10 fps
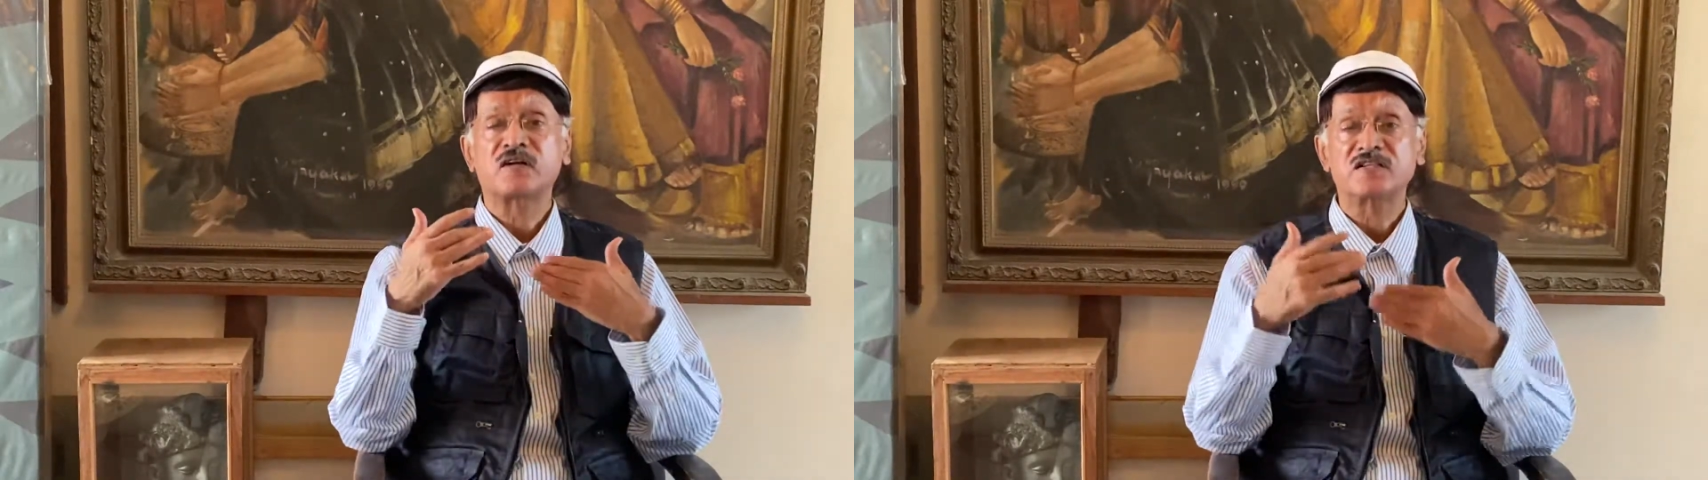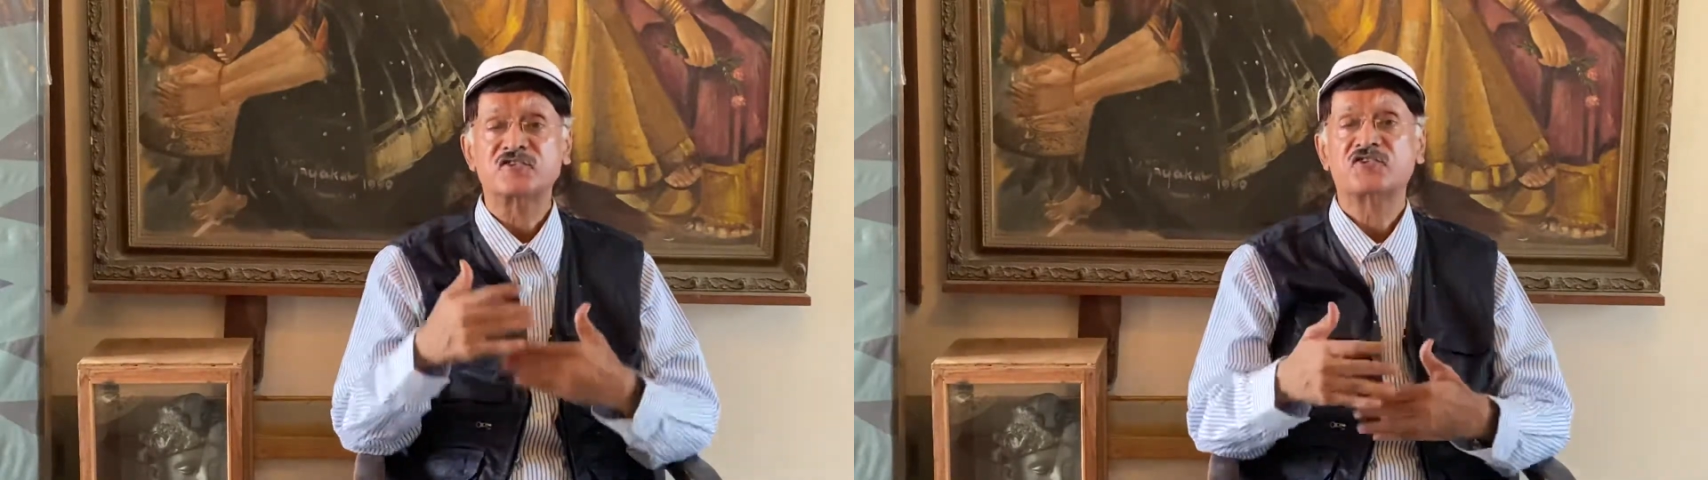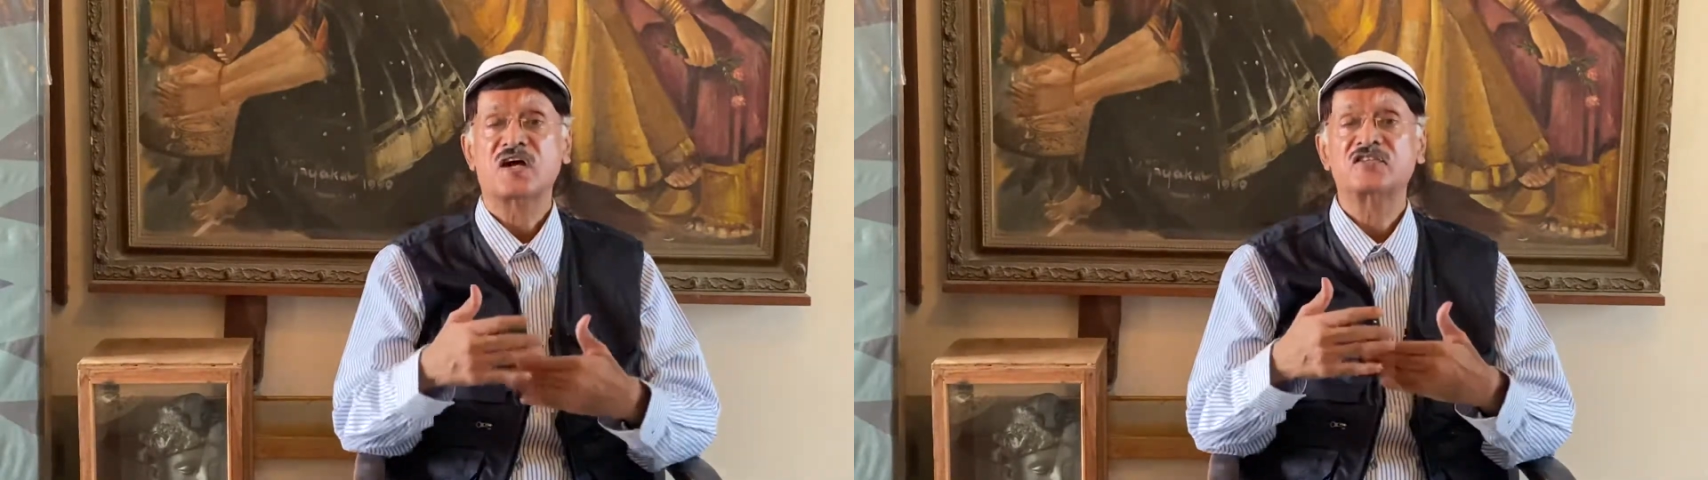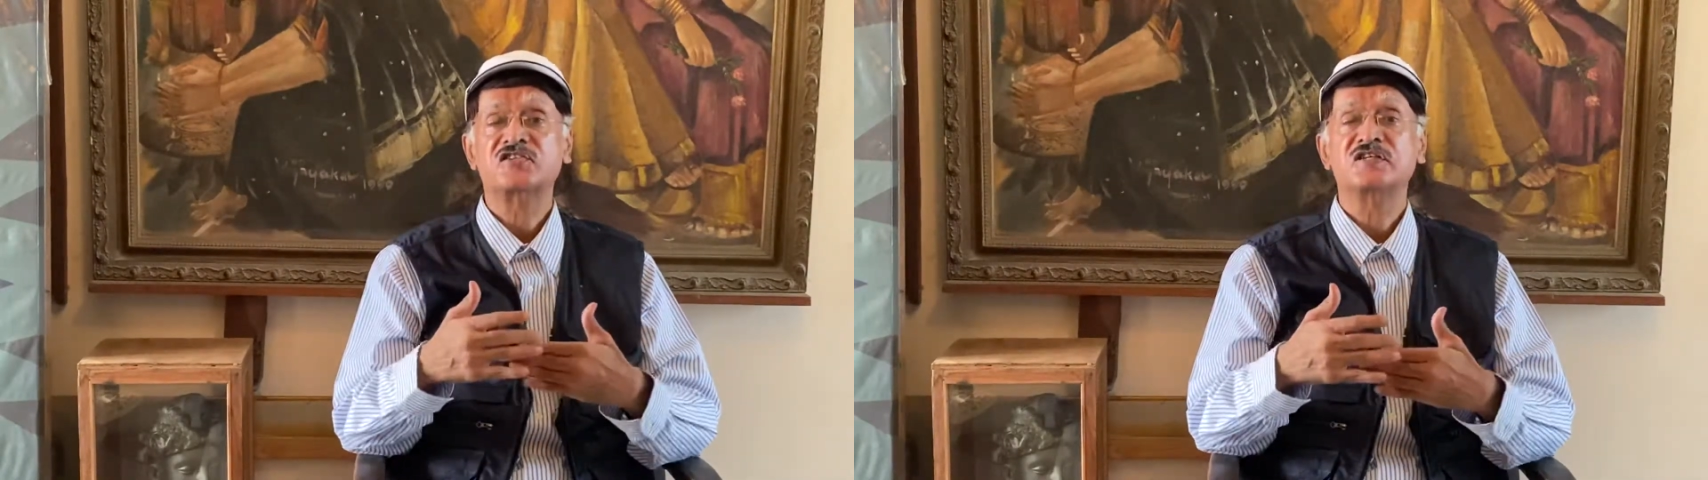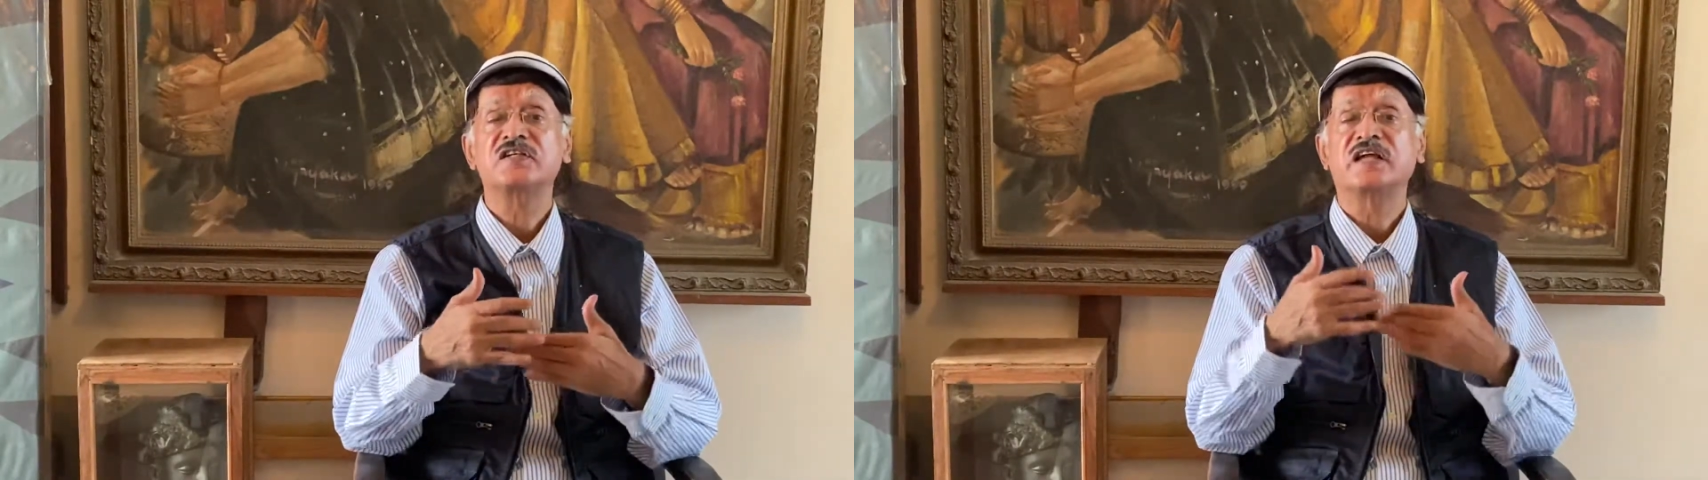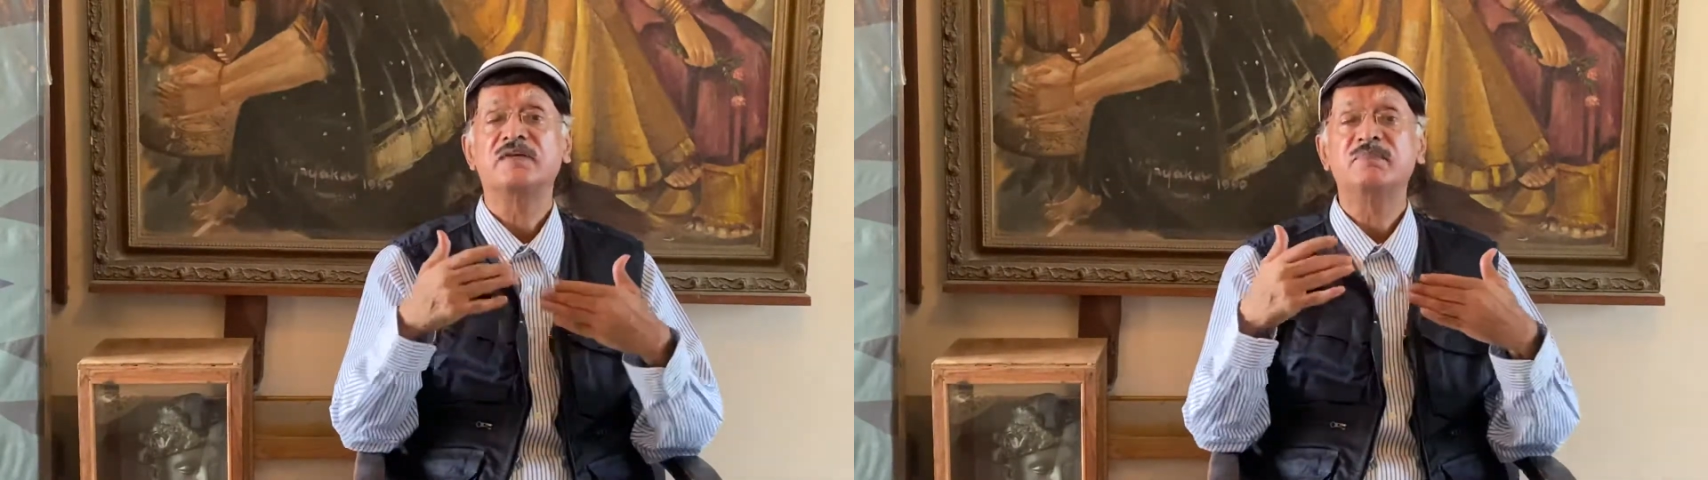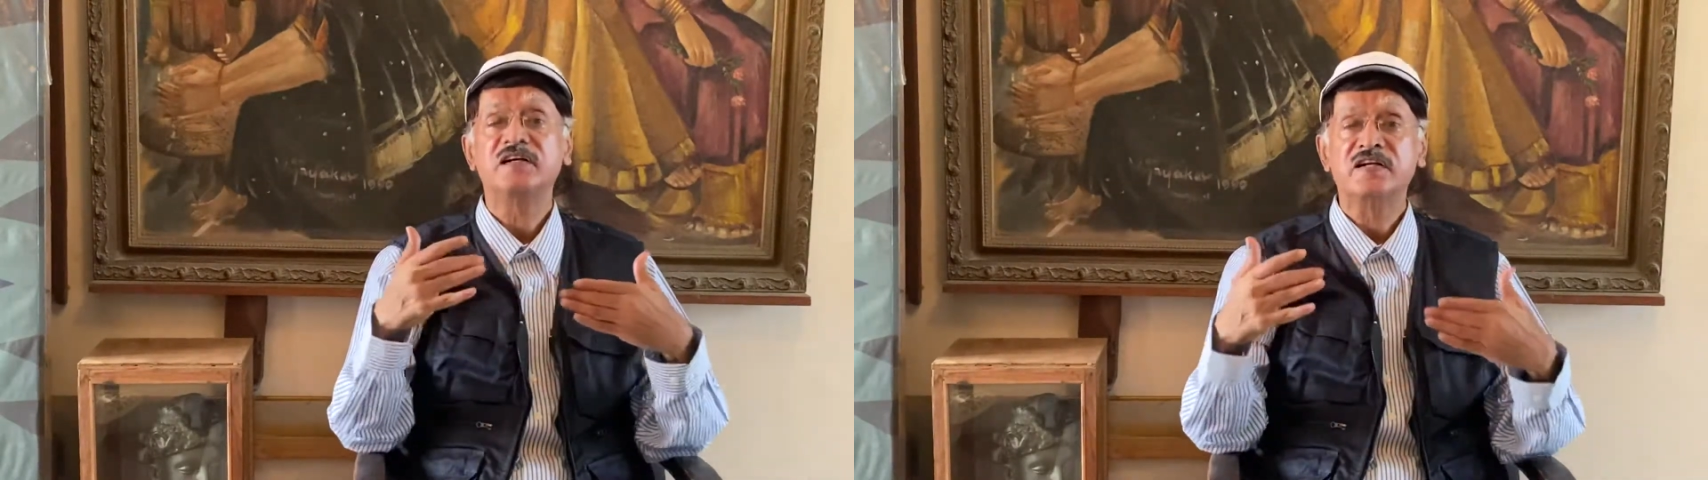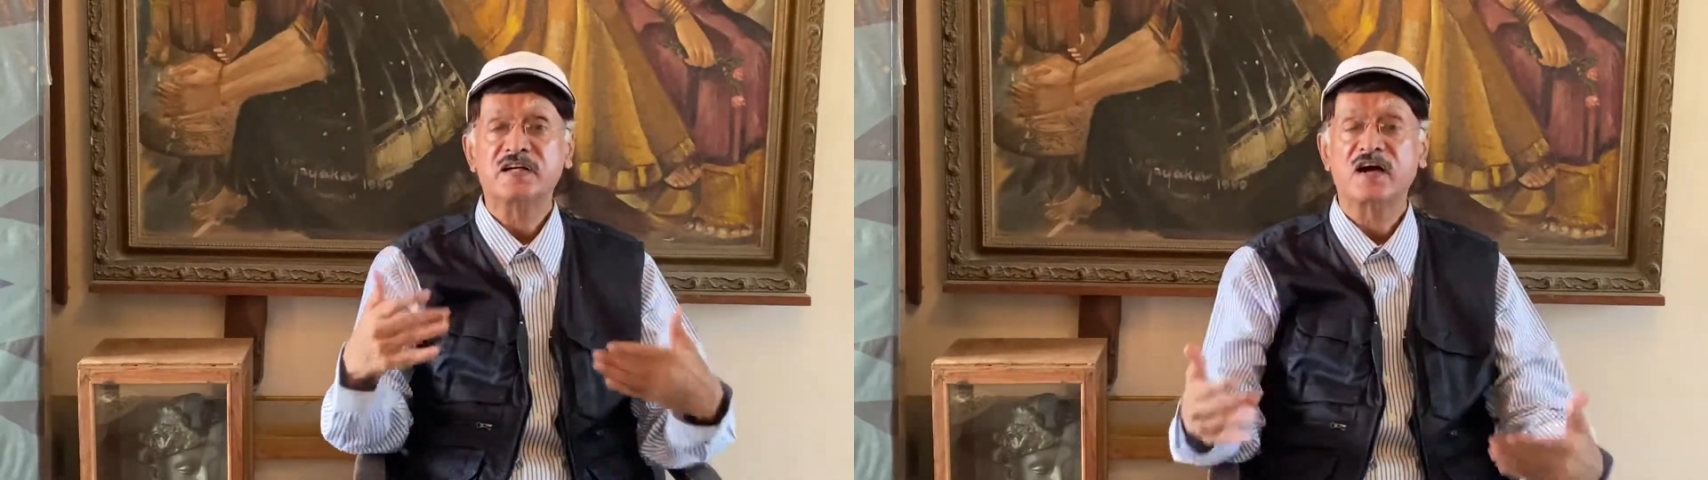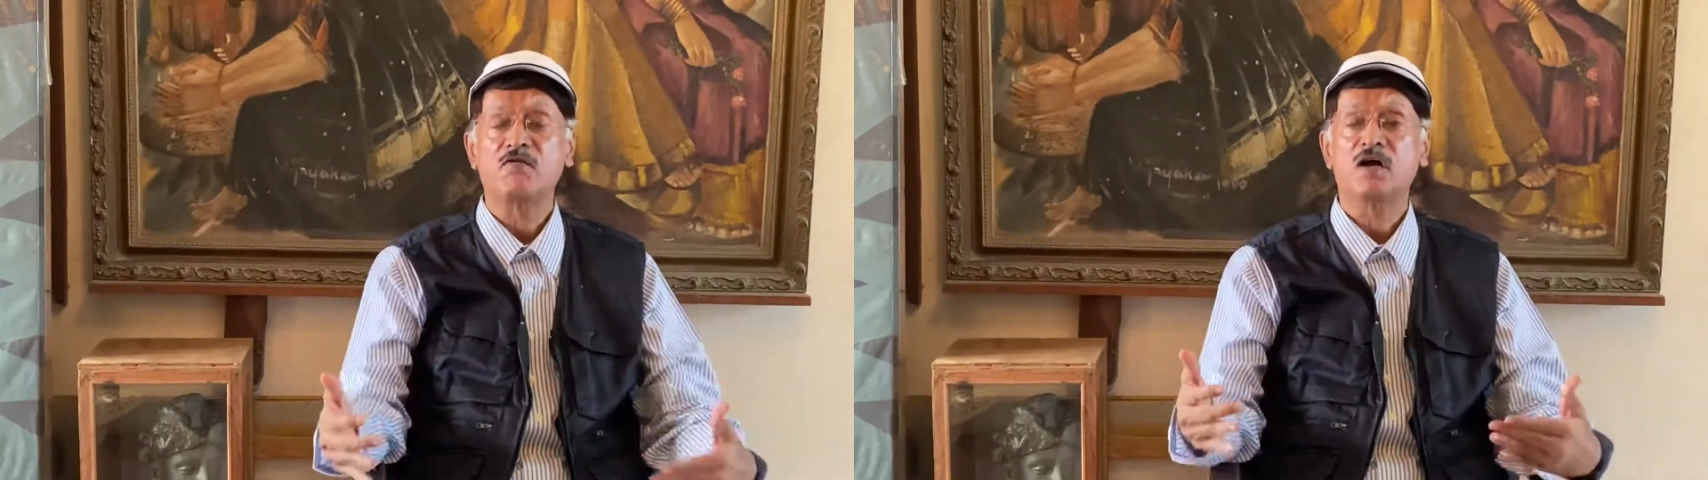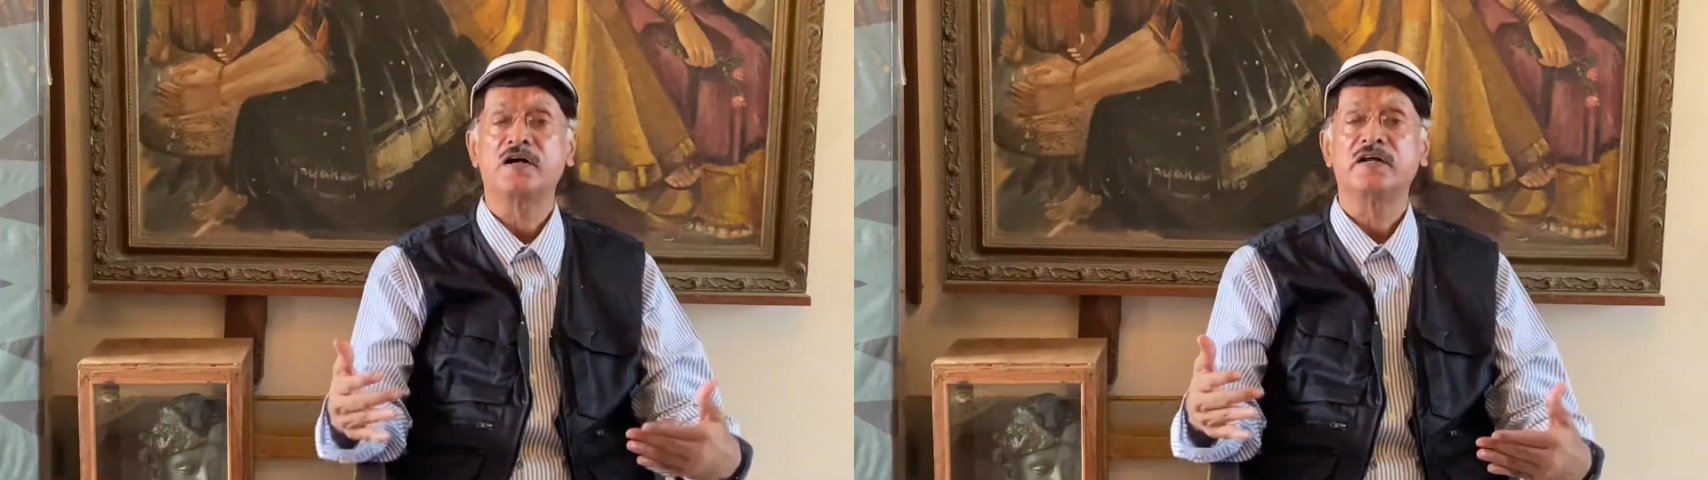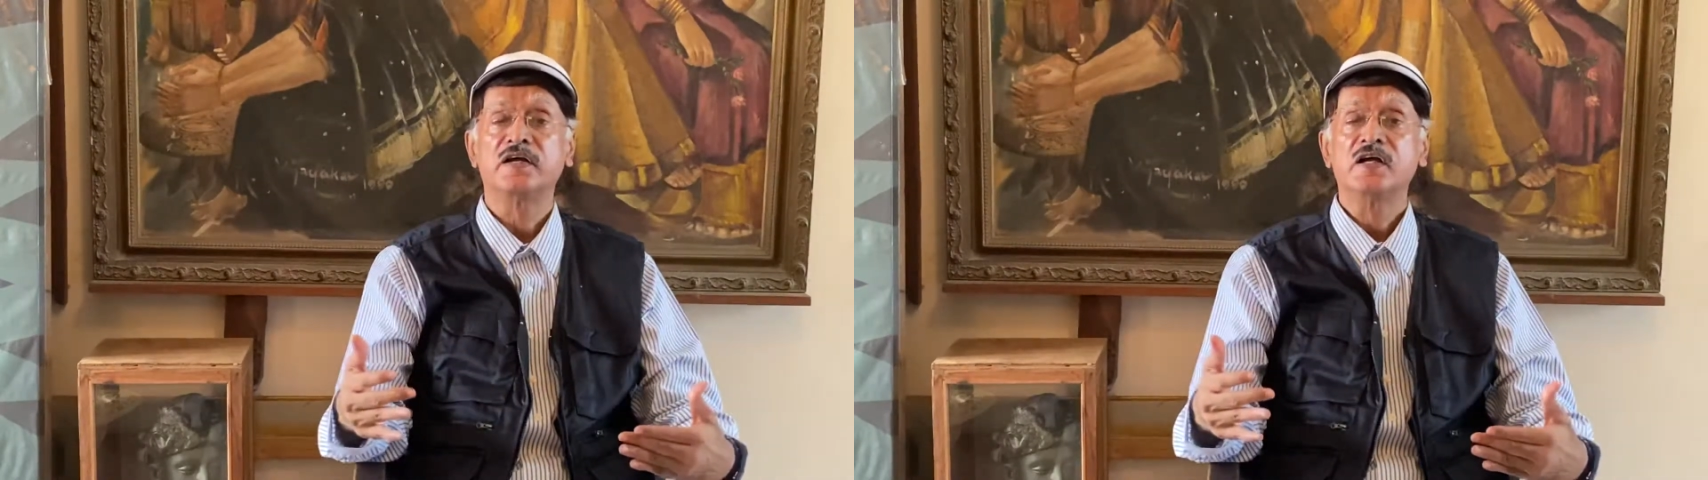construction can be recovered.